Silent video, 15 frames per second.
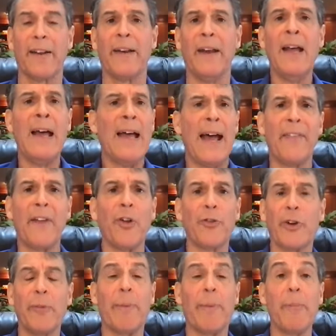And
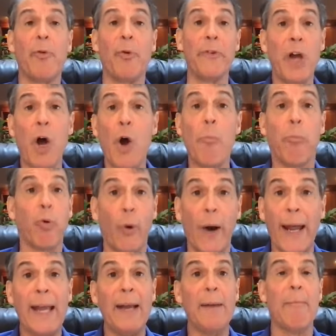those are in people with no
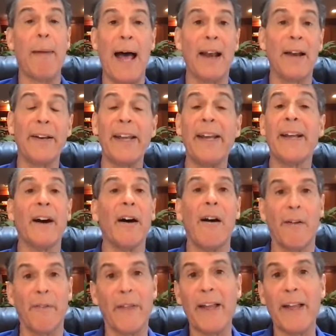brain malady at all.